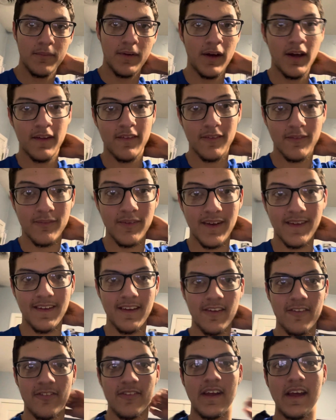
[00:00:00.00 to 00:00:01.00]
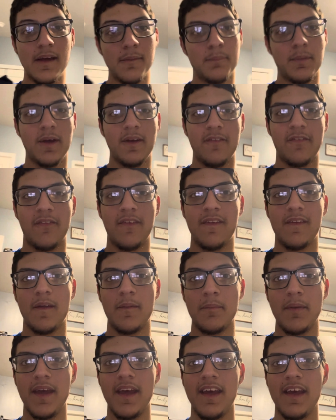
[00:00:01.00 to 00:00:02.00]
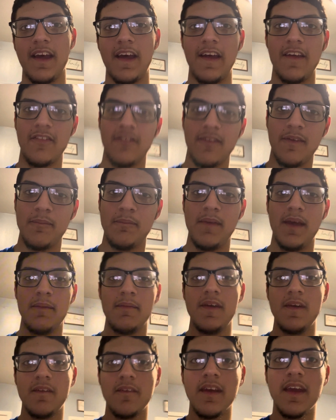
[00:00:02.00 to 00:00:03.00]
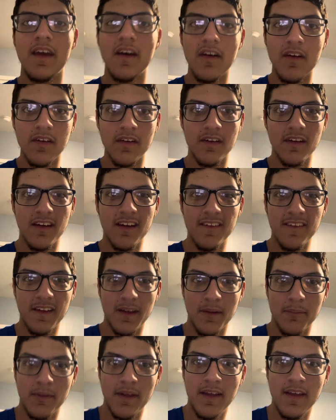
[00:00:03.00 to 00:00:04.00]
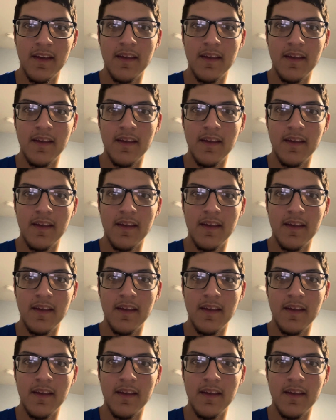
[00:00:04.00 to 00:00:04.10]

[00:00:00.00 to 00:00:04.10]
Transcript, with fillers: other videos I posted in the past, and maybe you'll get all caught up.